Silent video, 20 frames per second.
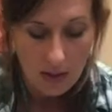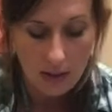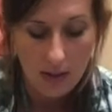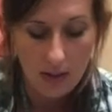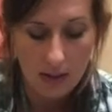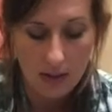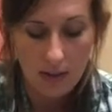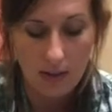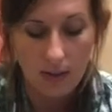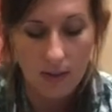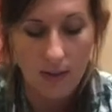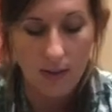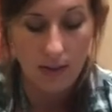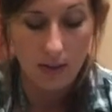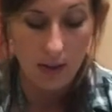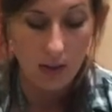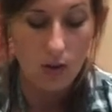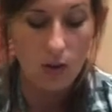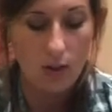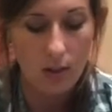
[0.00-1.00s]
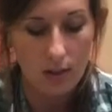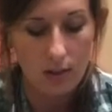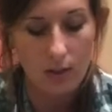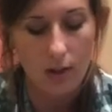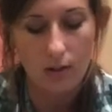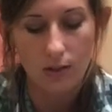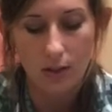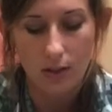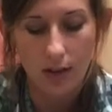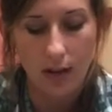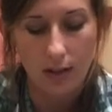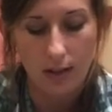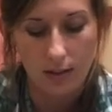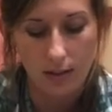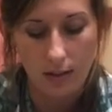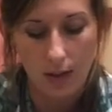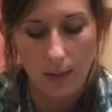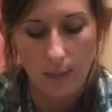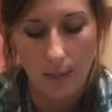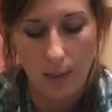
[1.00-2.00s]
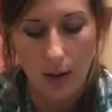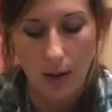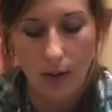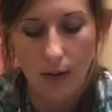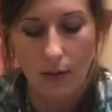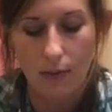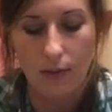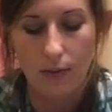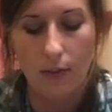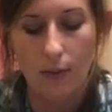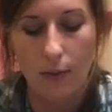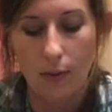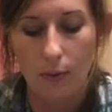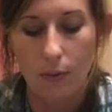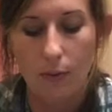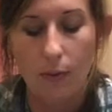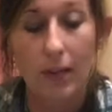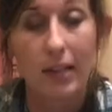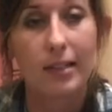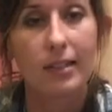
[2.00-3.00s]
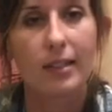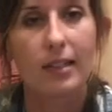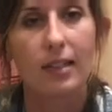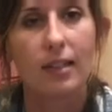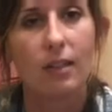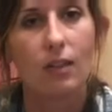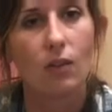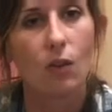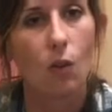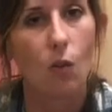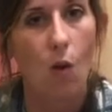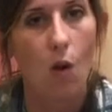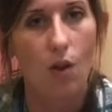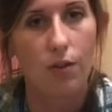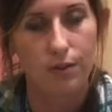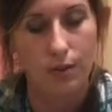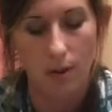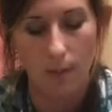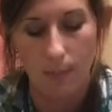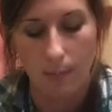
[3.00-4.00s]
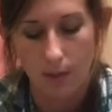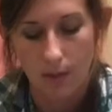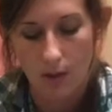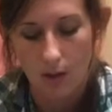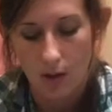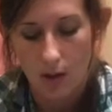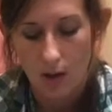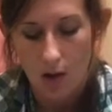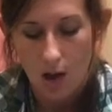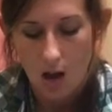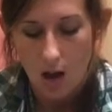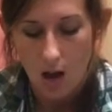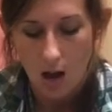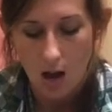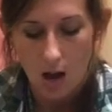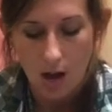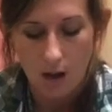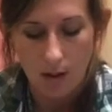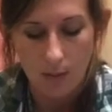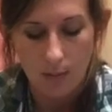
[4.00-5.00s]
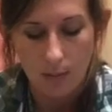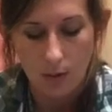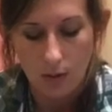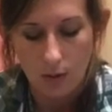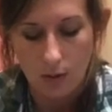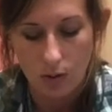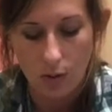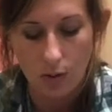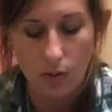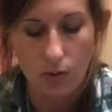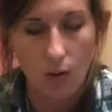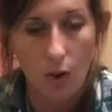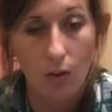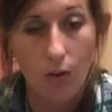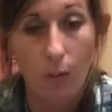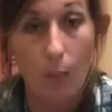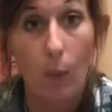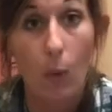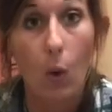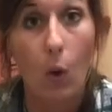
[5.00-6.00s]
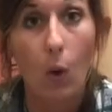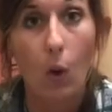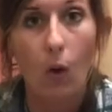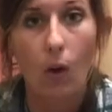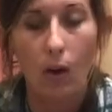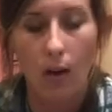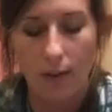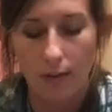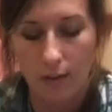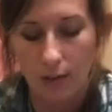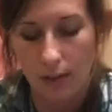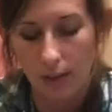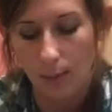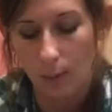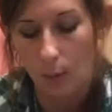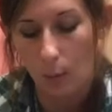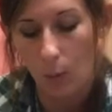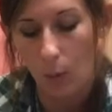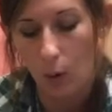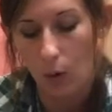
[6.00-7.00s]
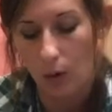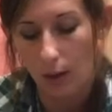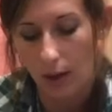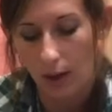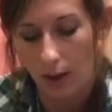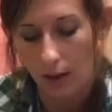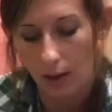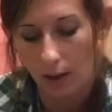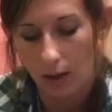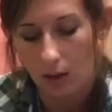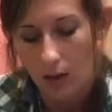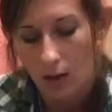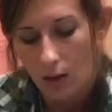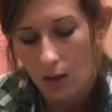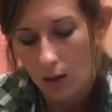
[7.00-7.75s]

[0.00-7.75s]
then, then you can start the next step of raising the walls up. Um, so it's called a pull. Every time you're pulling